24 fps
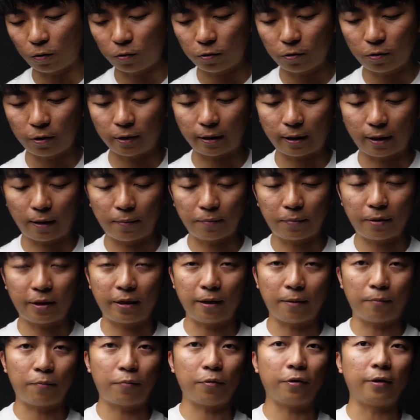also the company
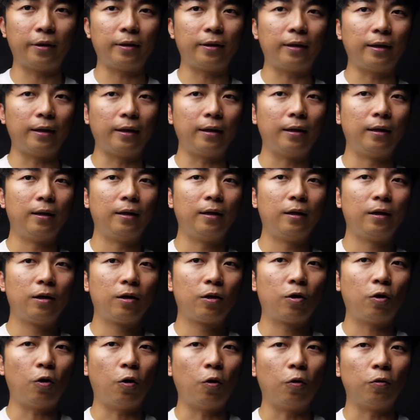that printed
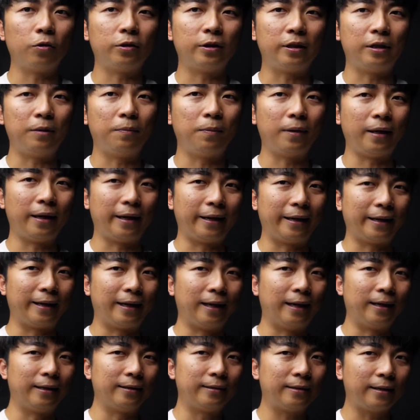Cozy playing
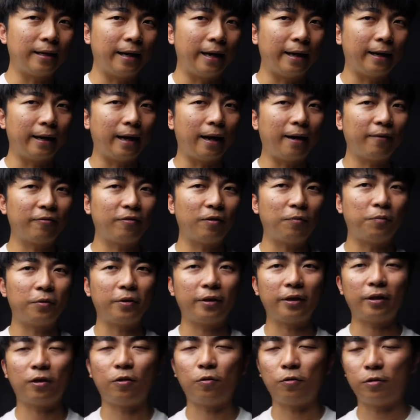cards. And after
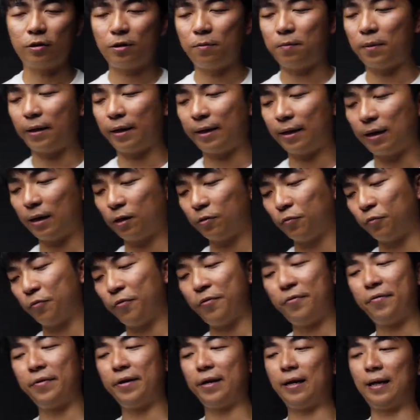printing Cozy playing cards, we
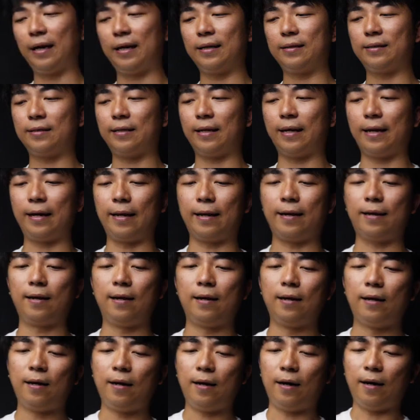realized that
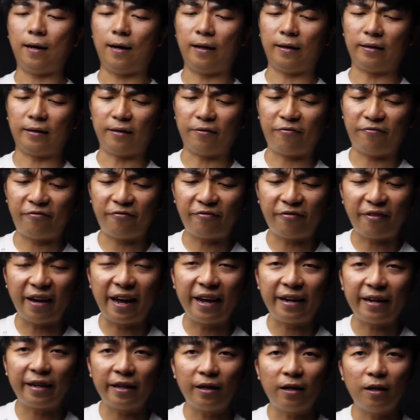the
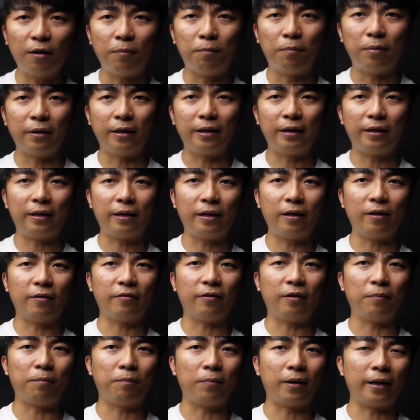fanning ability
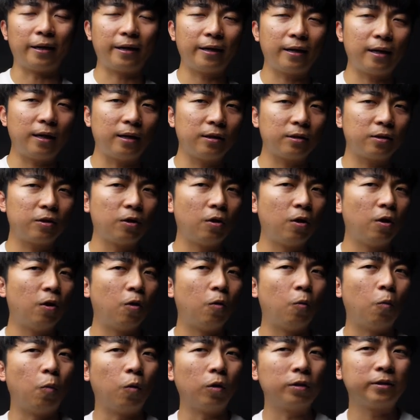of the playing cards
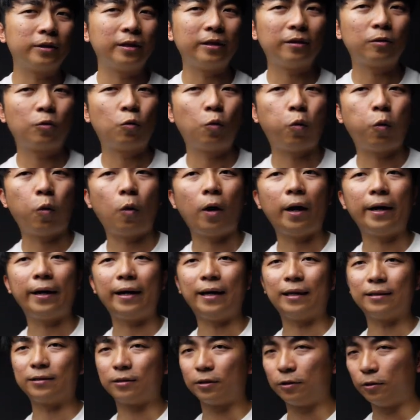wasn't quite
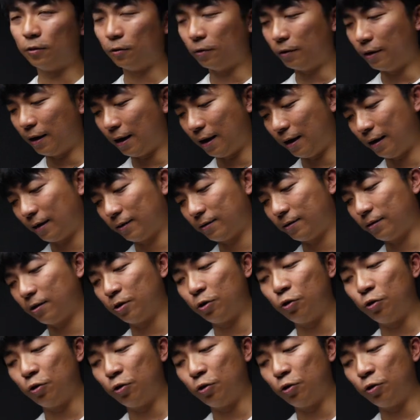as good as